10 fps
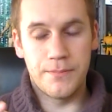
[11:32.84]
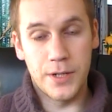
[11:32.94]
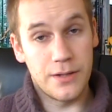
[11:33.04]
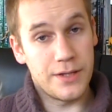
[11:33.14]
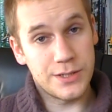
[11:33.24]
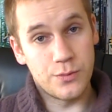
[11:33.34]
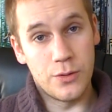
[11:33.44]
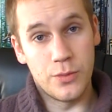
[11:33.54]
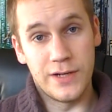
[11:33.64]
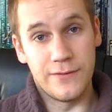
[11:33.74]
But that's
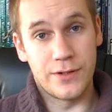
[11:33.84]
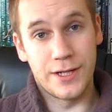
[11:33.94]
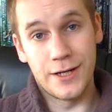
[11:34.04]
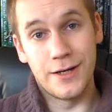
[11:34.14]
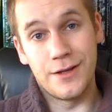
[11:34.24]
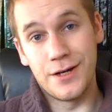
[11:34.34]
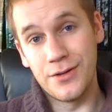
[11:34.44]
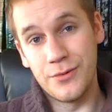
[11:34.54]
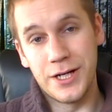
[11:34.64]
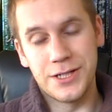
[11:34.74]
one way of looking at it. The
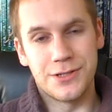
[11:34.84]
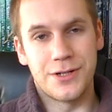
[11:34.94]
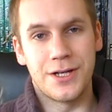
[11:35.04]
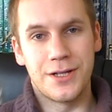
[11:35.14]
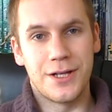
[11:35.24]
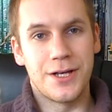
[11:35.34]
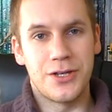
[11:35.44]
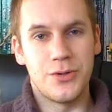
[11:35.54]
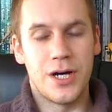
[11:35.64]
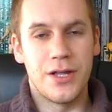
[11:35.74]
other way is looking
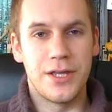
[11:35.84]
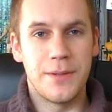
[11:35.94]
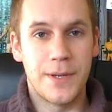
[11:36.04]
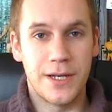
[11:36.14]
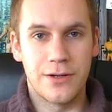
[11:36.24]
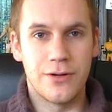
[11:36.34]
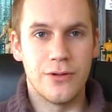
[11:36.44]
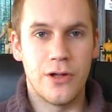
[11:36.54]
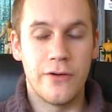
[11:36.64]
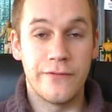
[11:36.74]
like you are the
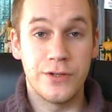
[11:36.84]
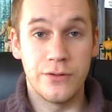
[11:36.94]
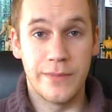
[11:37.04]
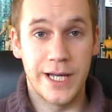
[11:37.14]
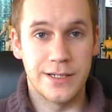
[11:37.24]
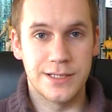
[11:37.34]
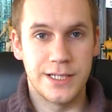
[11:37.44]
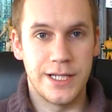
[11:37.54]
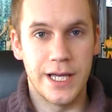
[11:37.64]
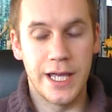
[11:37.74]
pinnacle of
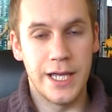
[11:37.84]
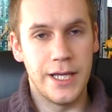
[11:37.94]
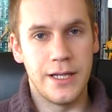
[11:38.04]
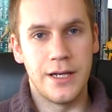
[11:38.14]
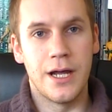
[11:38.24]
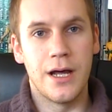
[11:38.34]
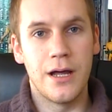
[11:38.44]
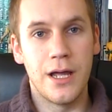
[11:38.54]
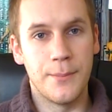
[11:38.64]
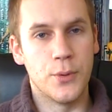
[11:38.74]
humanity in
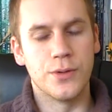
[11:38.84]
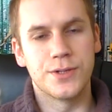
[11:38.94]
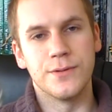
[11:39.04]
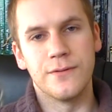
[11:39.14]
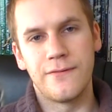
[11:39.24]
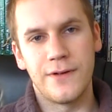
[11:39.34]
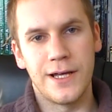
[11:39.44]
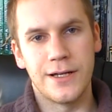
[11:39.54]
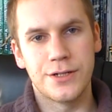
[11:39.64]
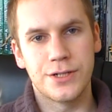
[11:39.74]
immortal
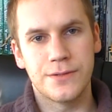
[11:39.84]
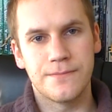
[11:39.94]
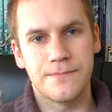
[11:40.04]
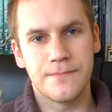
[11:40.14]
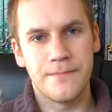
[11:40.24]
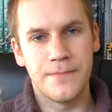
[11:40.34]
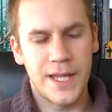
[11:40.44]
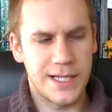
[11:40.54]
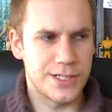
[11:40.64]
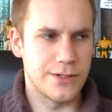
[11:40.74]
flesh.
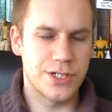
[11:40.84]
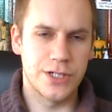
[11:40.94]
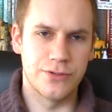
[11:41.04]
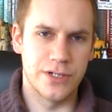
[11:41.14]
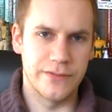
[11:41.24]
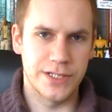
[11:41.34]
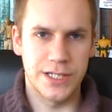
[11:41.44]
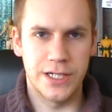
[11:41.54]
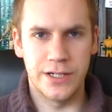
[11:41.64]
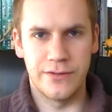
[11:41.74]
And so the children of
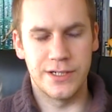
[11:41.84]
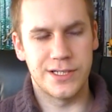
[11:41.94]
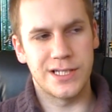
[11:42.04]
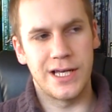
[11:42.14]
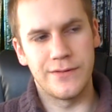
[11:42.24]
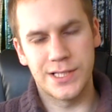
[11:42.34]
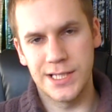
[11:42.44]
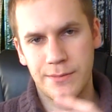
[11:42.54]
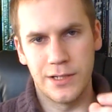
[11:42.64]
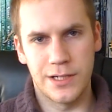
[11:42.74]
Osiris have a
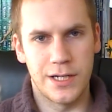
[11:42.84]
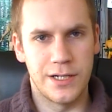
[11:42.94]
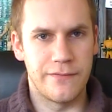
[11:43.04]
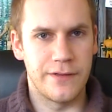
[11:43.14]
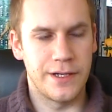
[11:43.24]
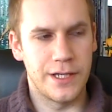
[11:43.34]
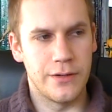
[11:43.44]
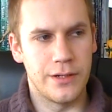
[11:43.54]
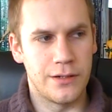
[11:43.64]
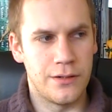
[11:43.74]
similar kind of thing
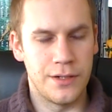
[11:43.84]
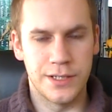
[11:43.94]
going on.